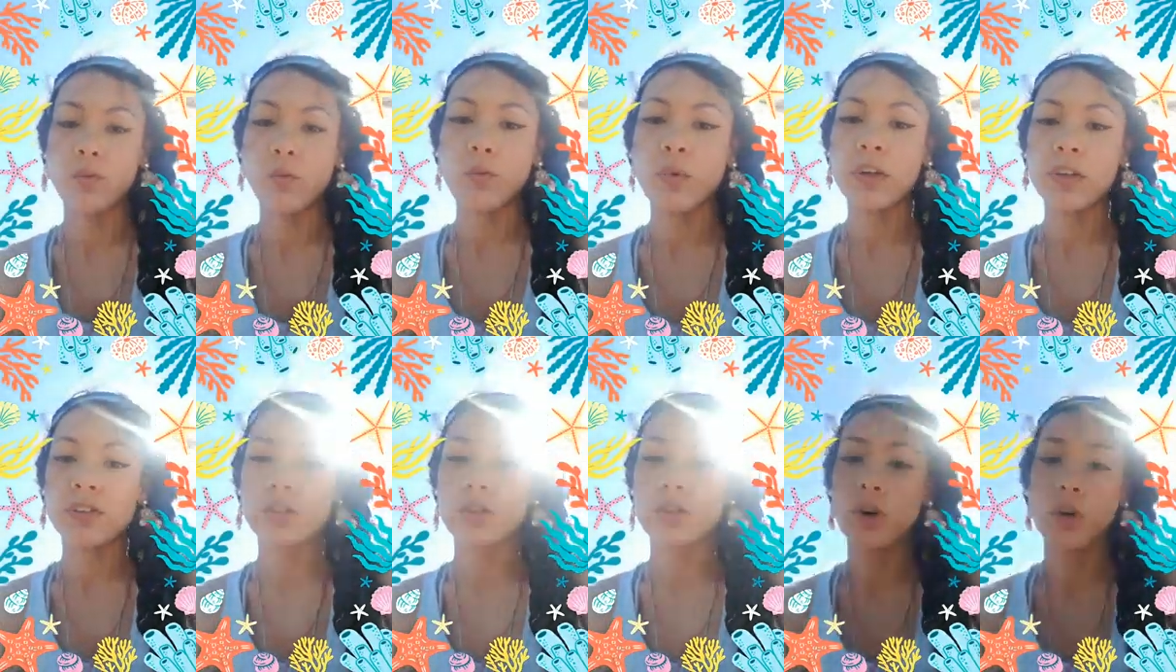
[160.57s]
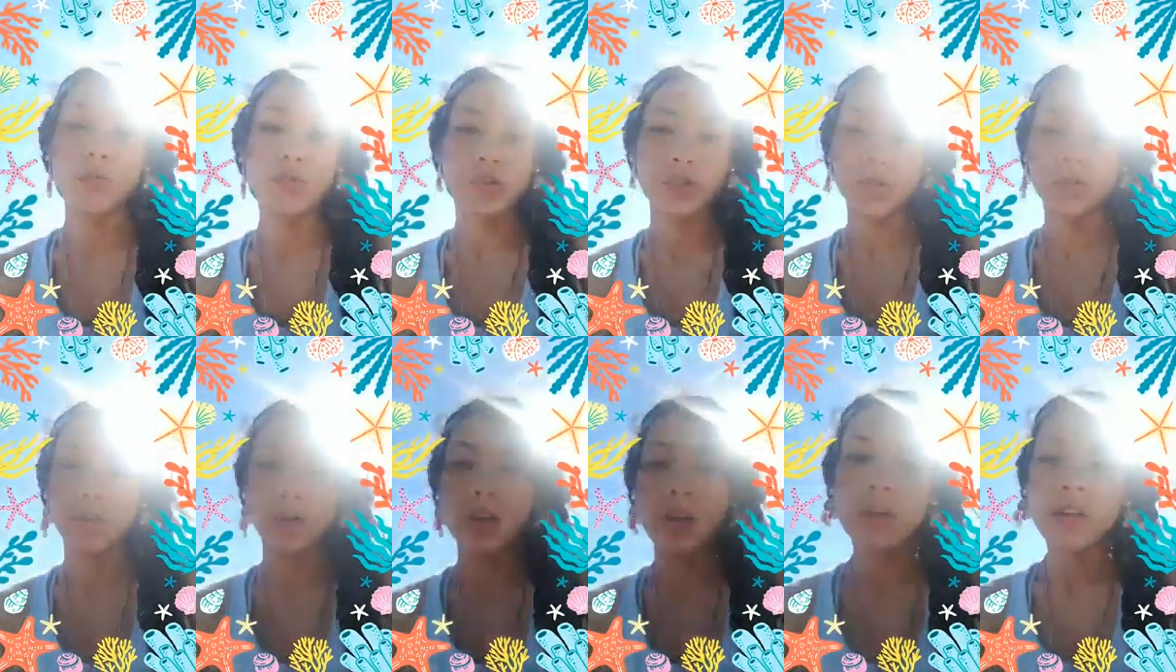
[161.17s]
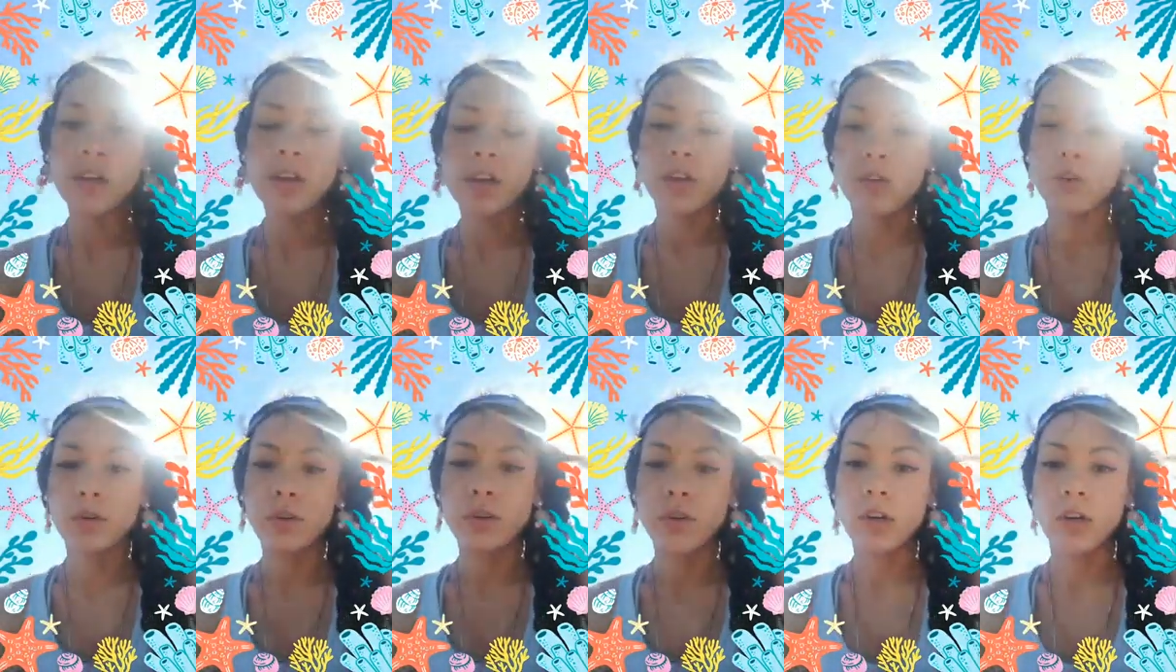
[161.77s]
which culture
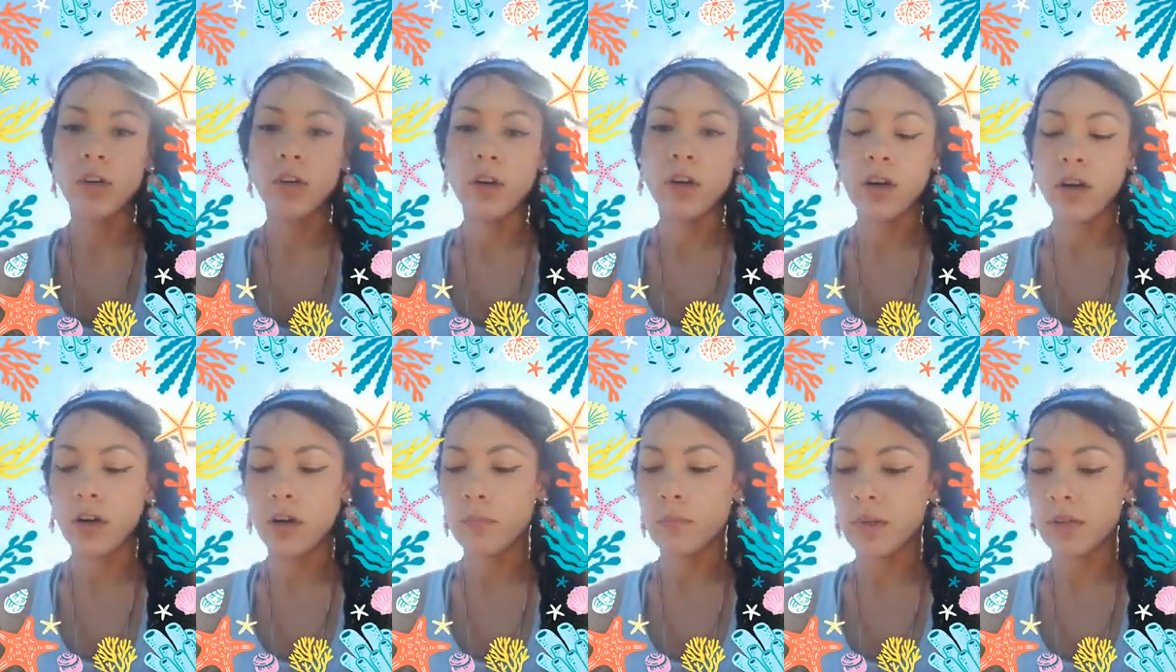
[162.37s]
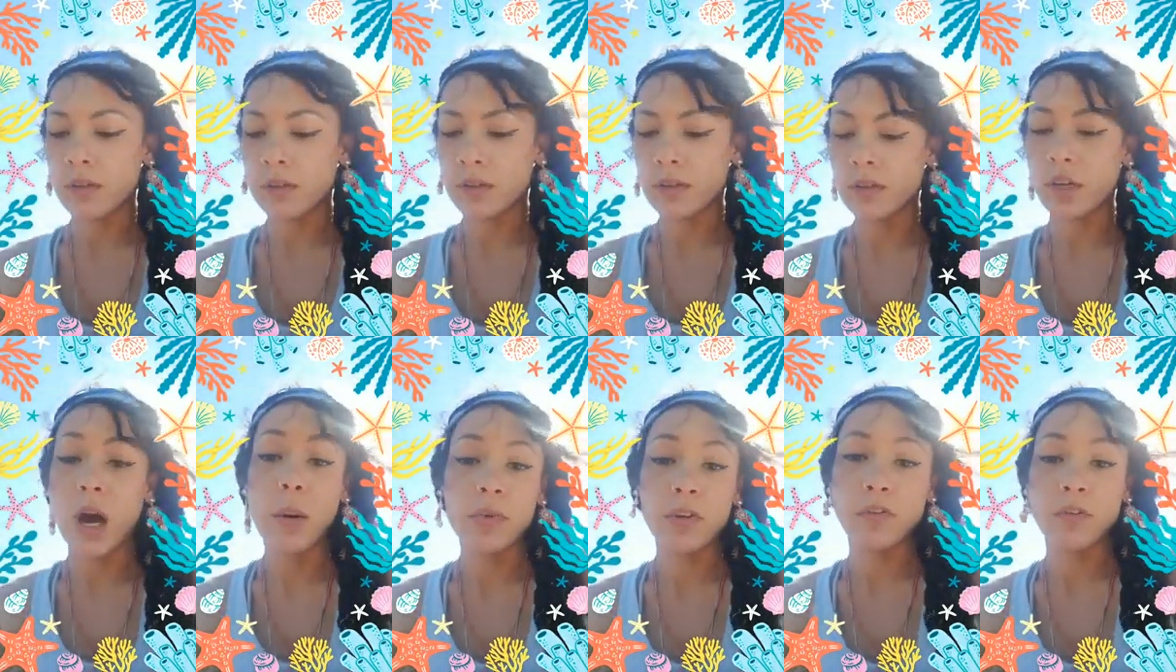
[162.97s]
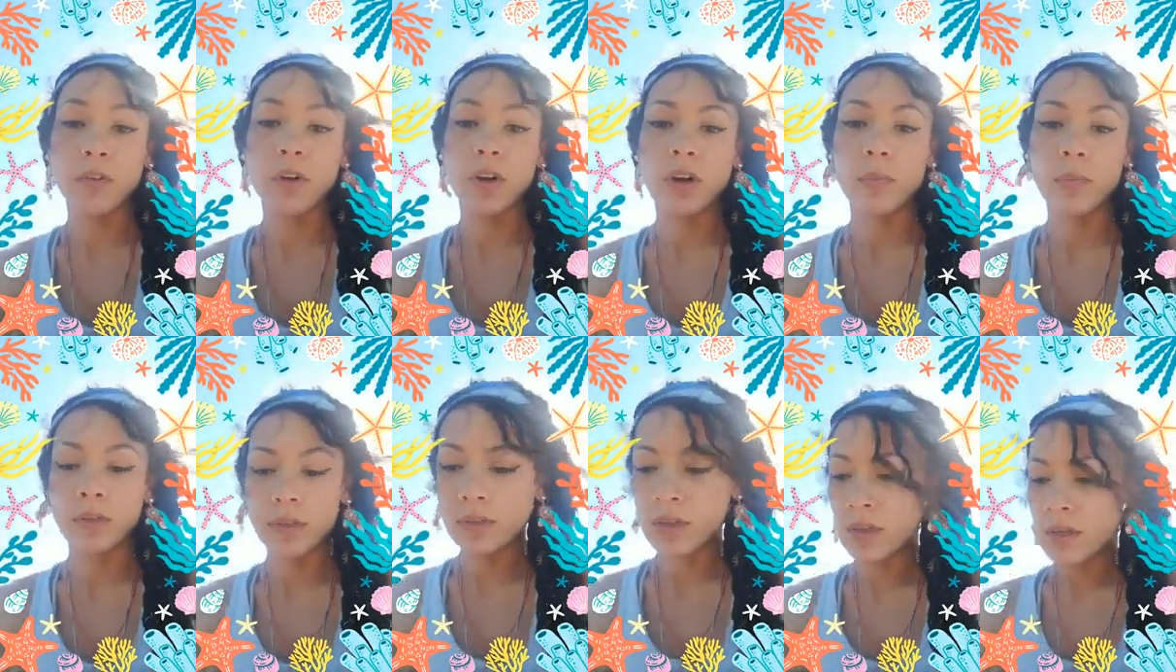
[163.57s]
you're coming
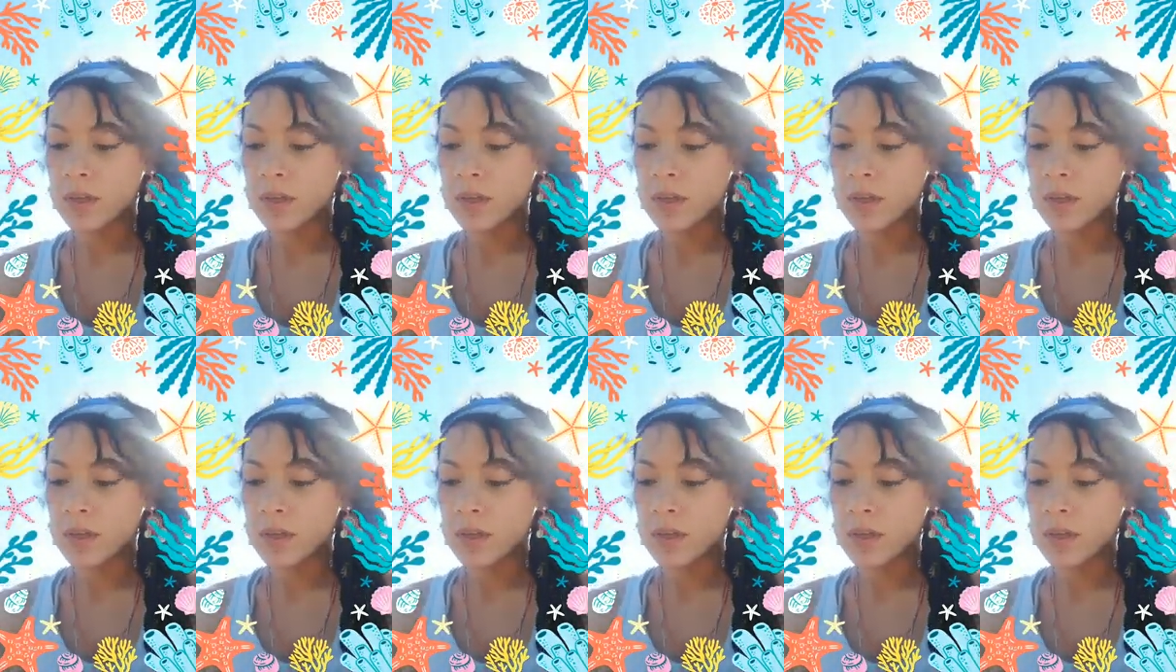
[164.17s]
from.